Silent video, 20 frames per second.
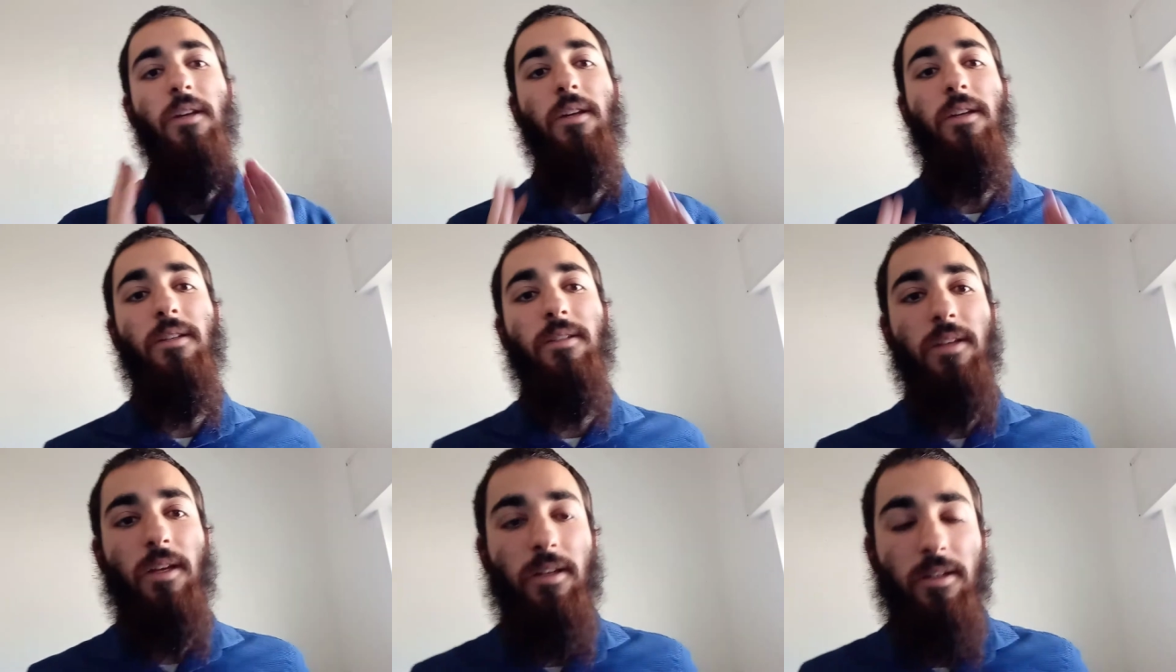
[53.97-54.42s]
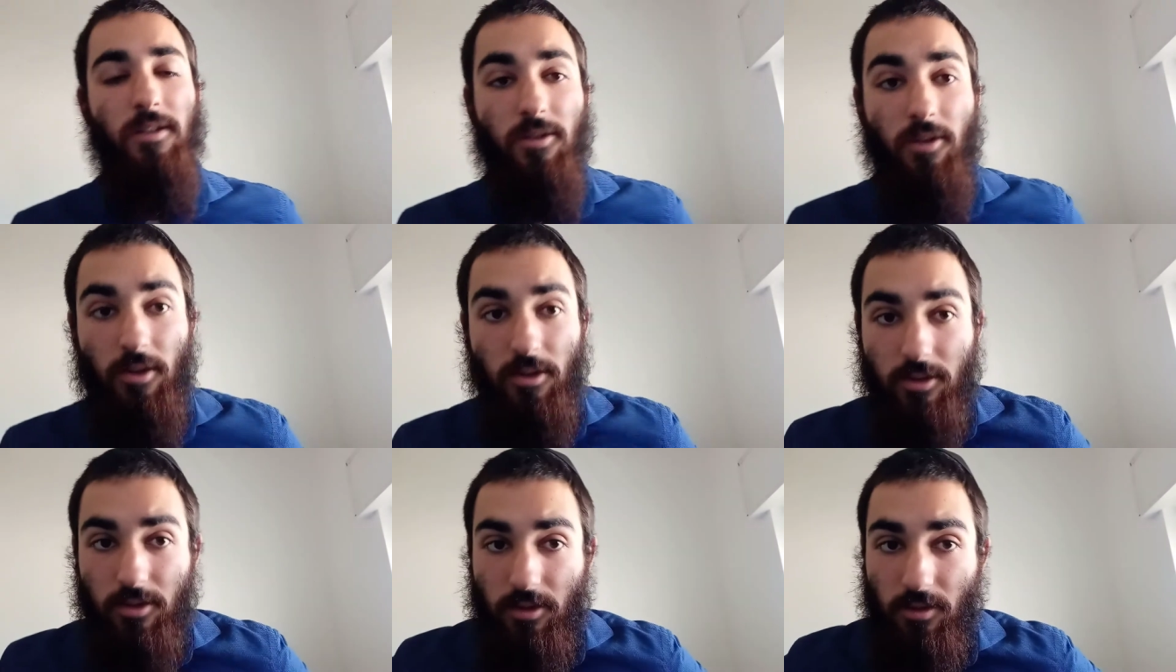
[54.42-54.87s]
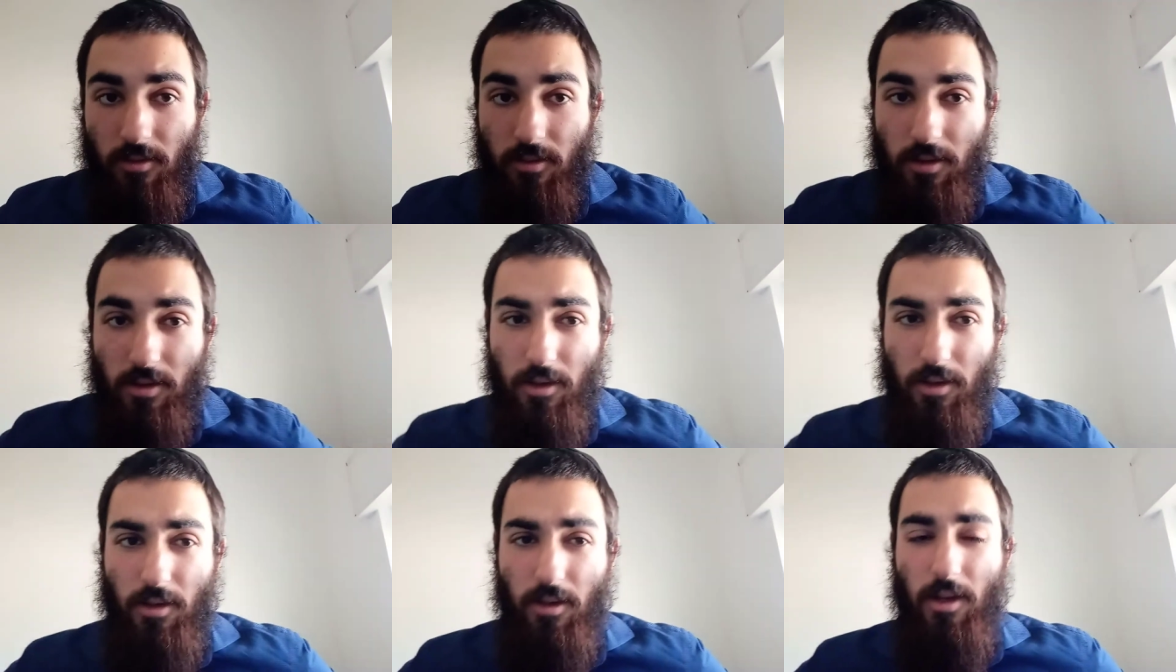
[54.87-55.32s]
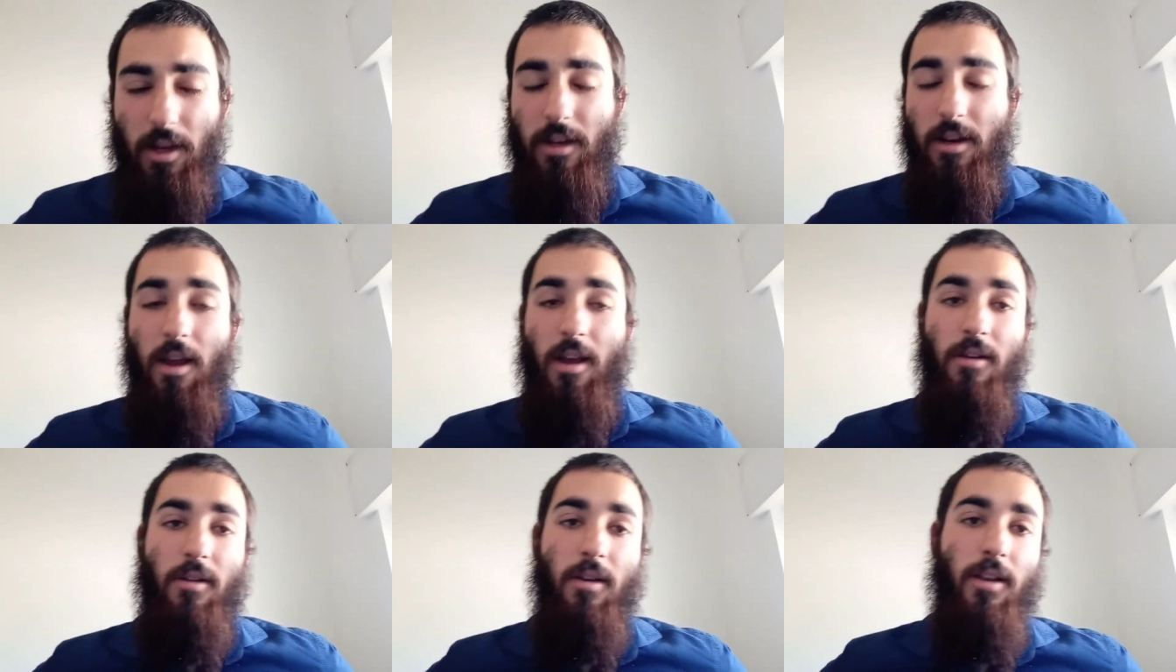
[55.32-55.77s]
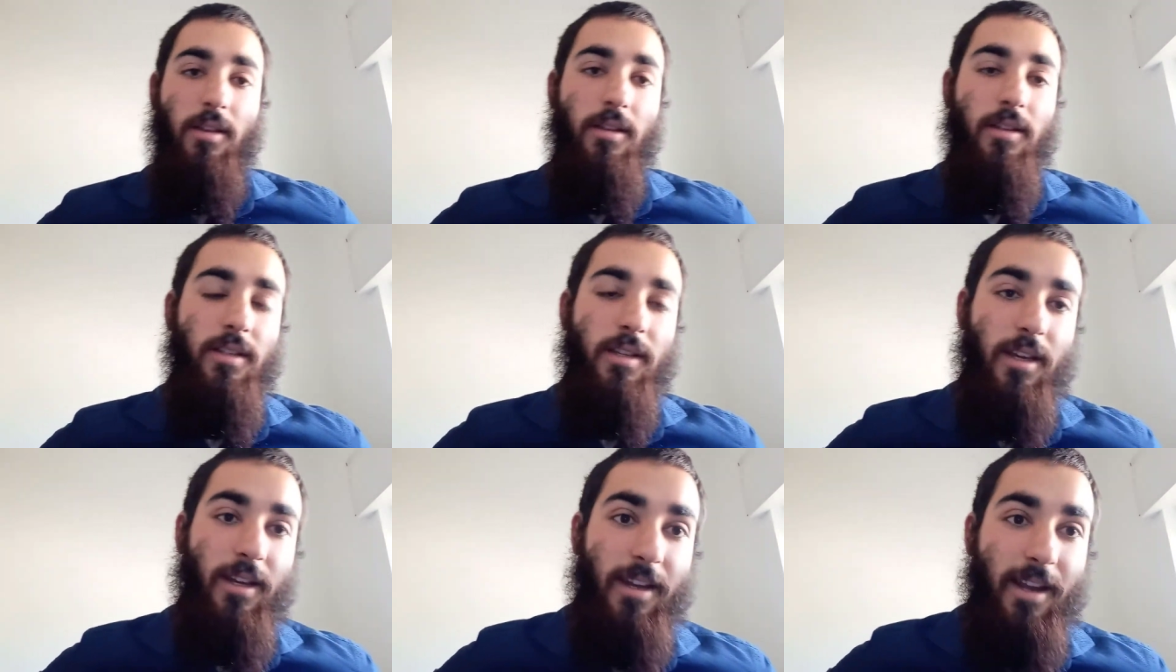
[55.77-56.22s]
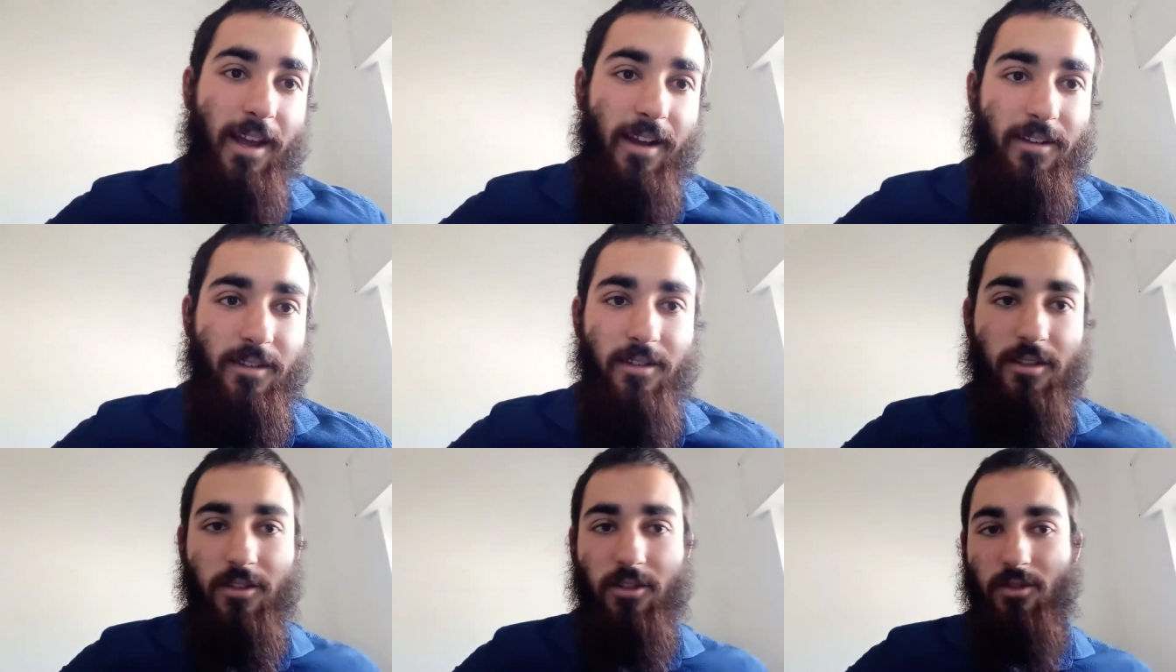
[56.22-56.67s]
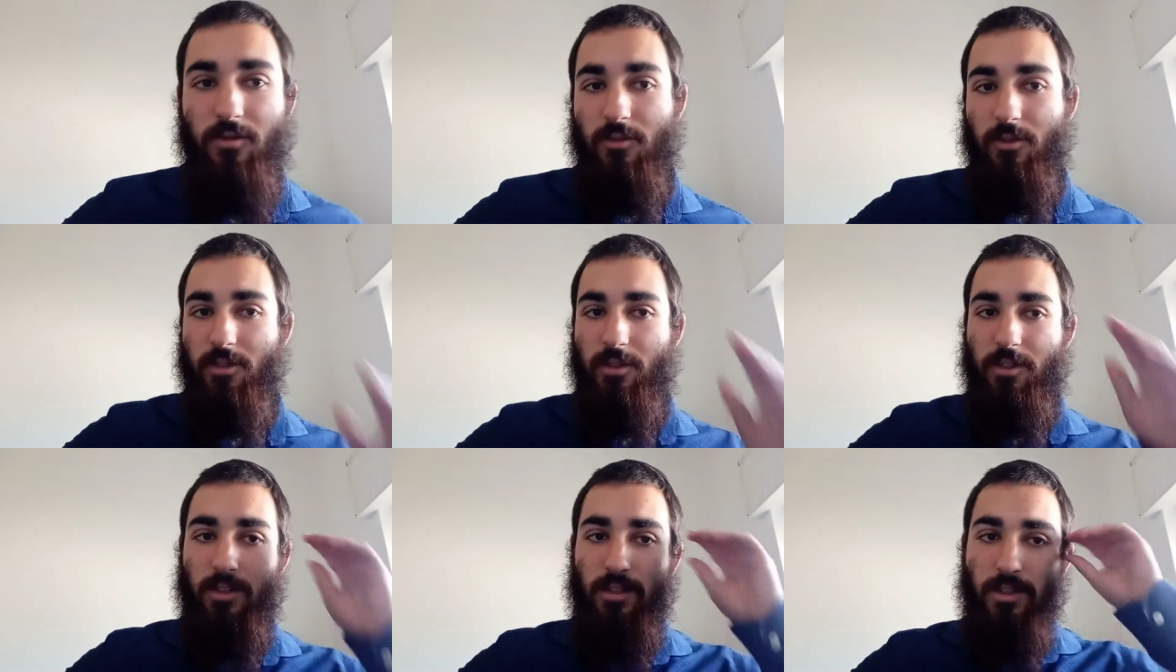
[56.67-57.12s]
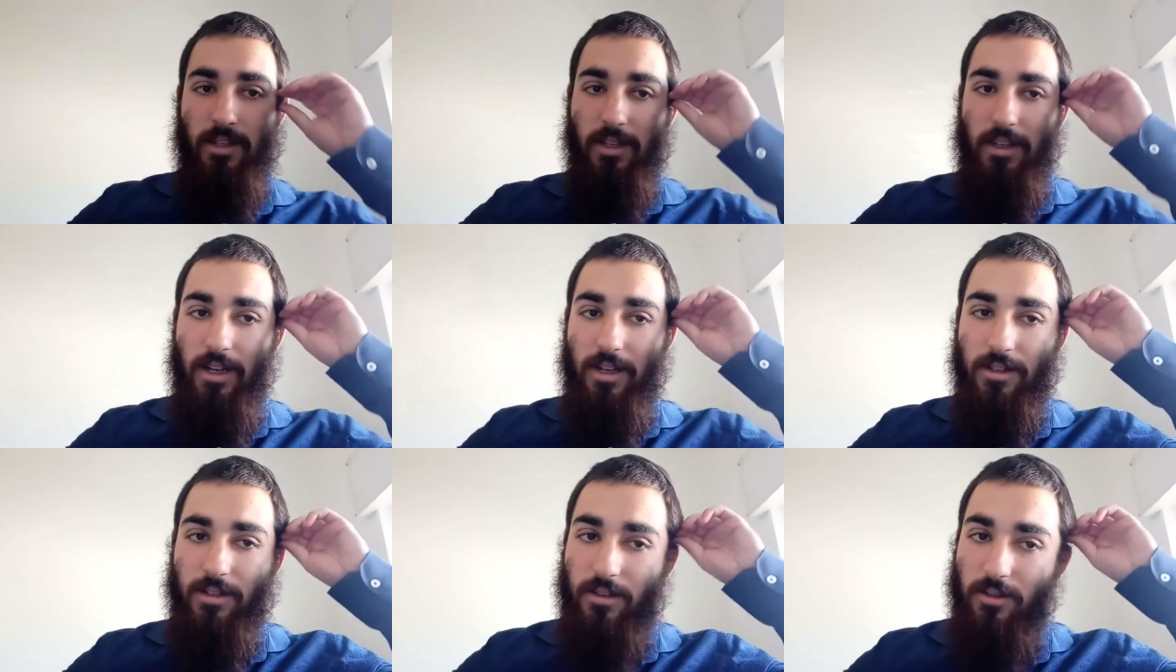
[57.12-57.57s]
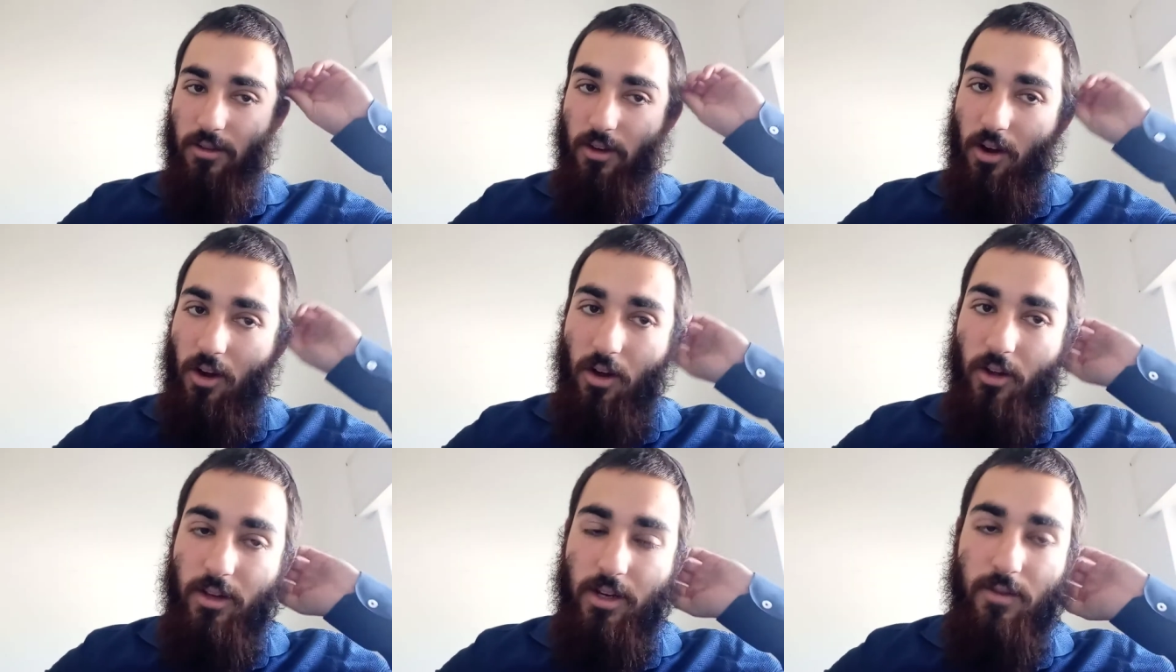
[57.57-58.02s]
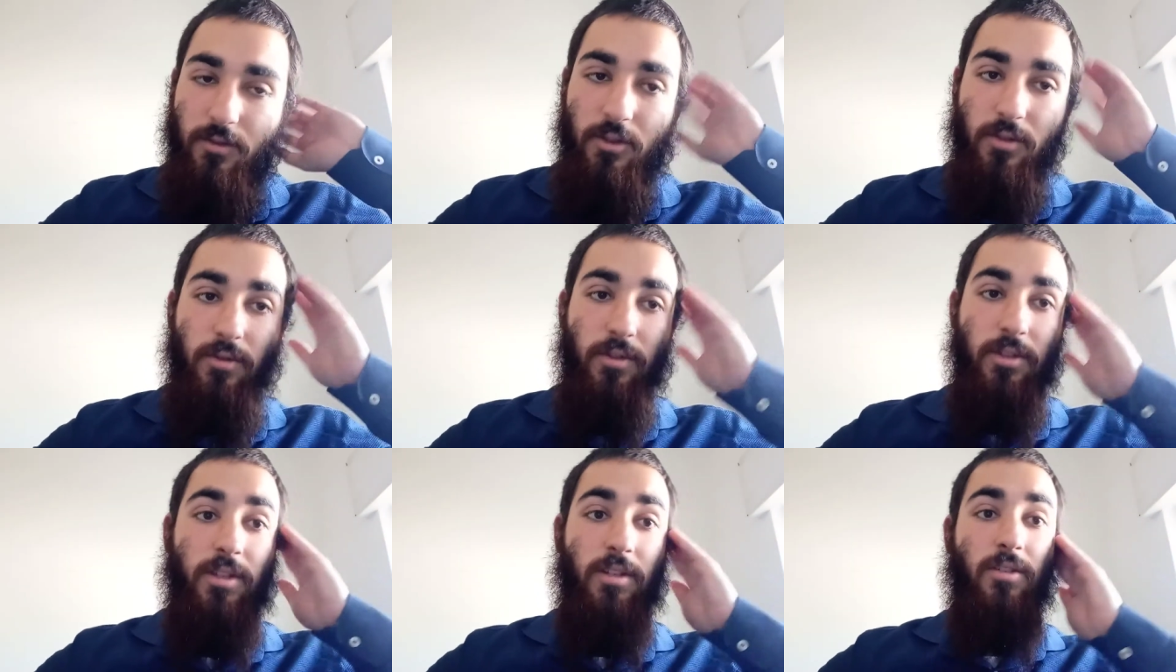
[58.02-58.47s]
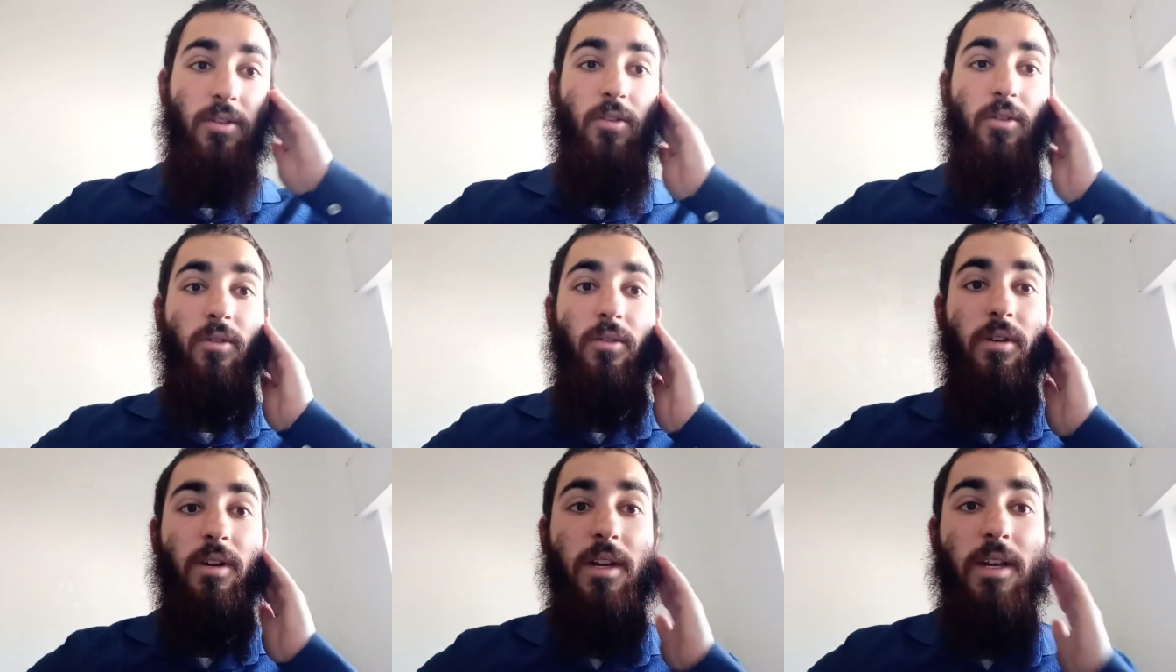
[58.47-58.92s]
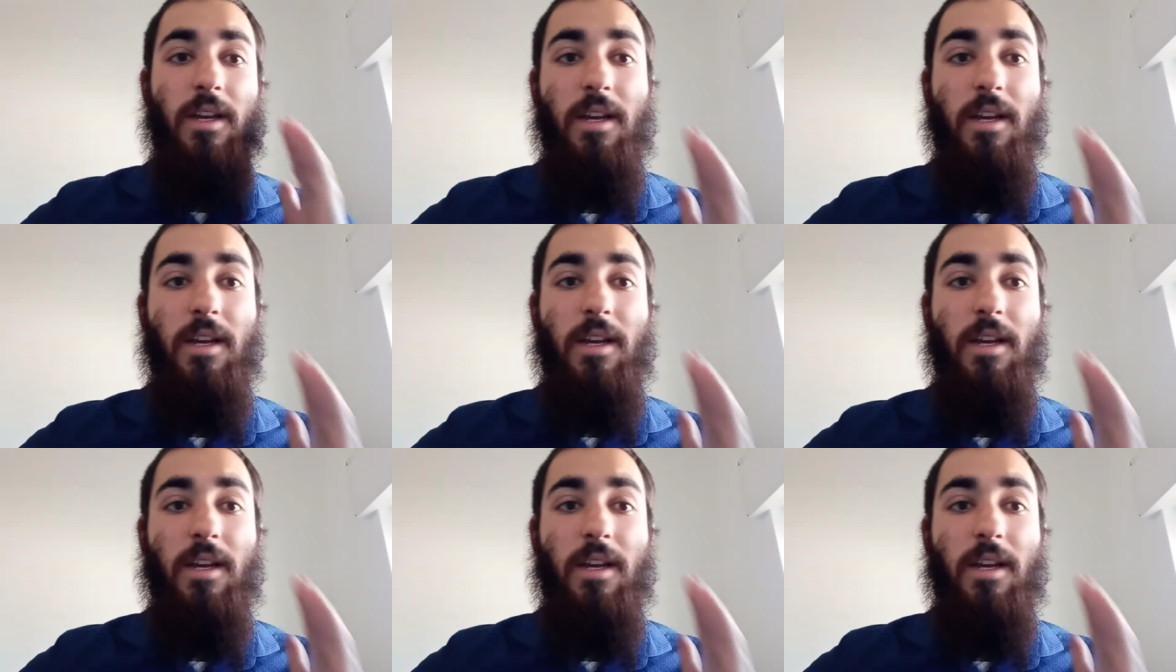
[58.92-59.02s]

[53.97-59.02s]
is that it's also and this connects to Shavuot, this connects to the holiday of Shavuot as a whole.